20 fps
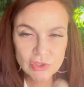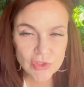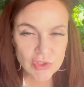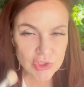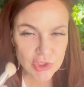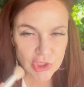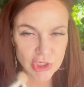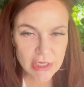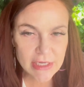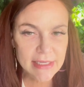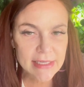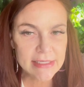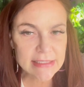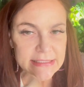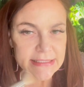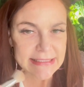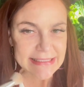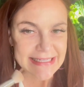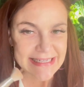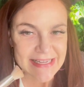
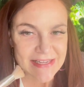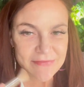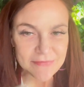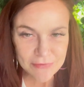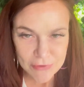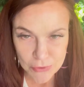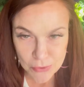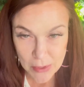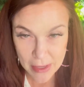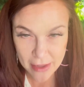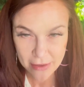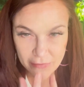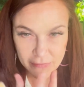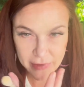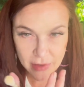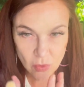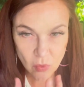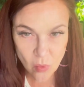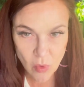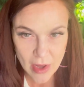Chins. If you have
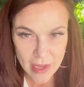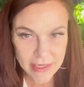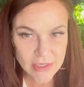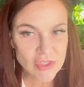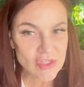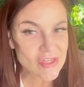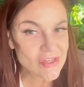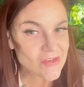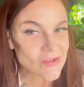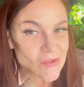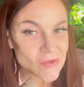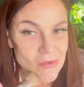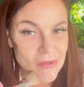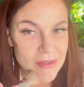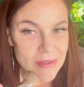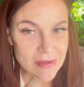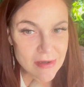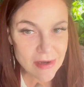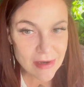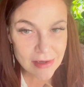a wide chin, you
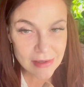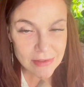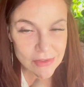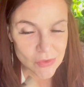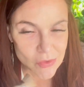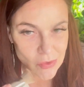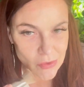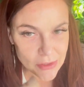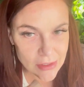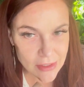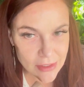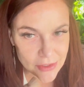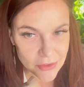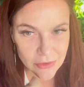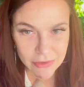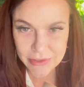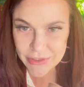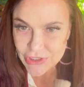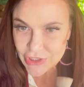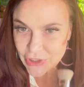can contour
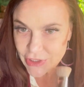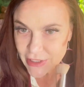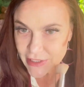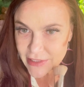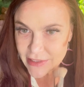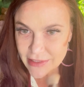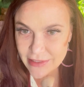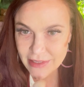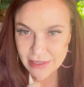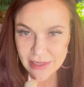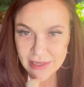your chin.